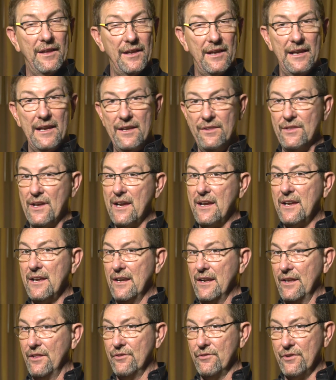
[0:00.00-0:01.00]
they
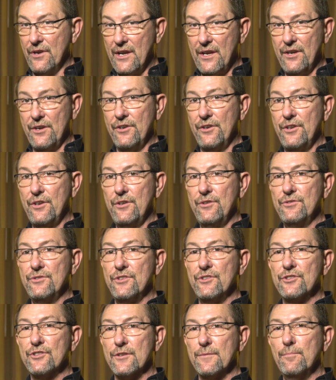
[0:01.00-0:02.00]
can either introduce
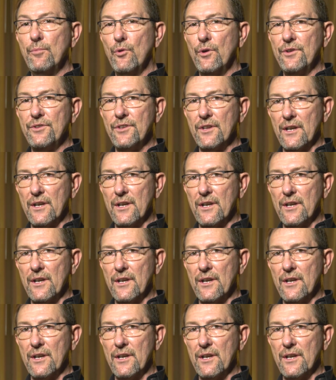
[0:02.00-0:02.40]
and support